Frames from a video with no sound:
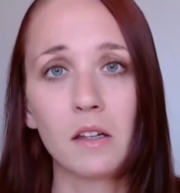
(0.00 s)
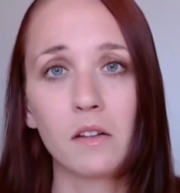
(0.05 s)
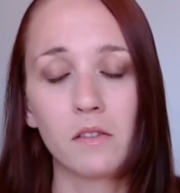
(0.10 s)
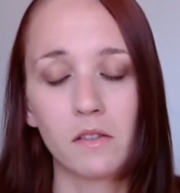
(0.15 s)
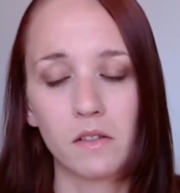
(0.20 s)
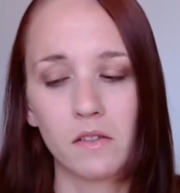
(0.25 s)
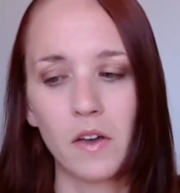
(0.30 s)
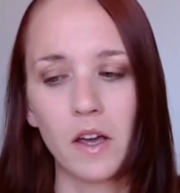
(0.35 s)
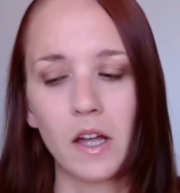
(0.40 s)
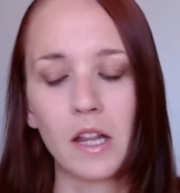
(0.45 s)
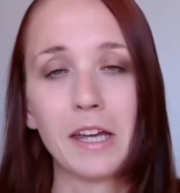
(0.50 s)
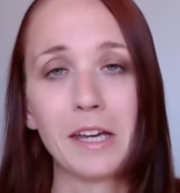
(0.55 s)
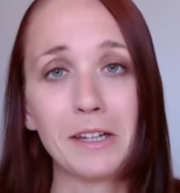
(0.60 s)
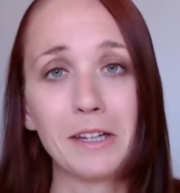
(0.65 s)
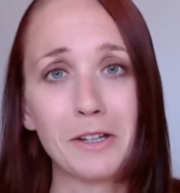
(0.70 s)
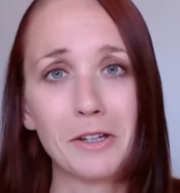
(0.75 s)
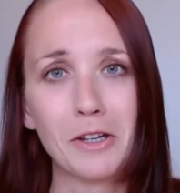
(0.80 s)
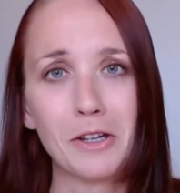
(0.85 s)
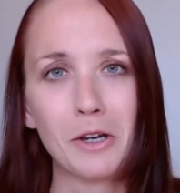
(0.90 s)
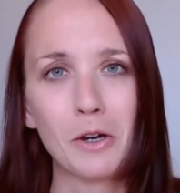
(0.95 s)
failing to
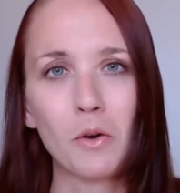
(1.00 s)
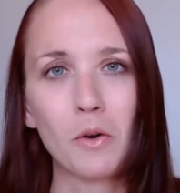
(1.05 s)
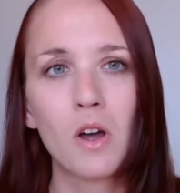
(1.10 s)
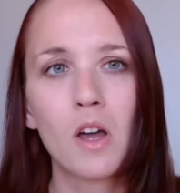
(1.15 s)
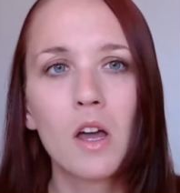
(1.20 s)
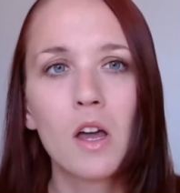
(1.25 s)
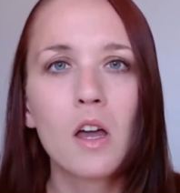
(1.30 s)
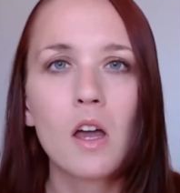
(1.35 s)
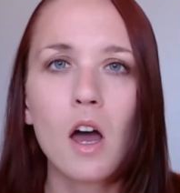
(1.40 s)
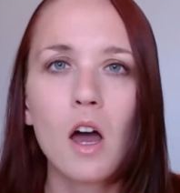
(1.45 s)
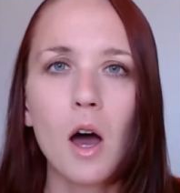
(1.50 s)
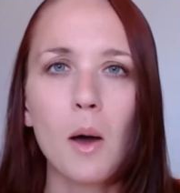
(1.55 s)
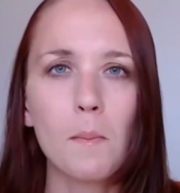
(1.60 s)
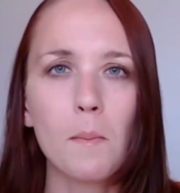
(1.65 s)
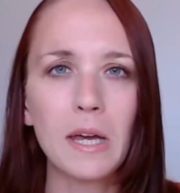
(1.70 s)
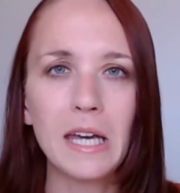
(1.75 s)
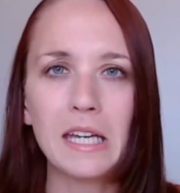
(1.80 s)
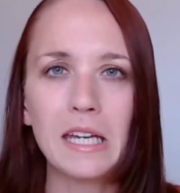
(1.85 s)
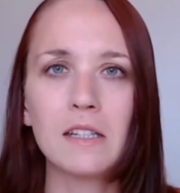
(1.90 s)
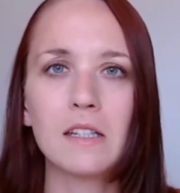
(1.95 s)
do,
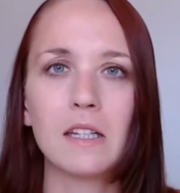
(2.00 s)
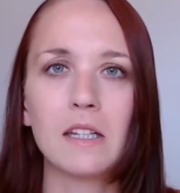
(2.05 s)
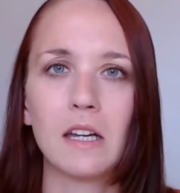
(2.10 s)
amazing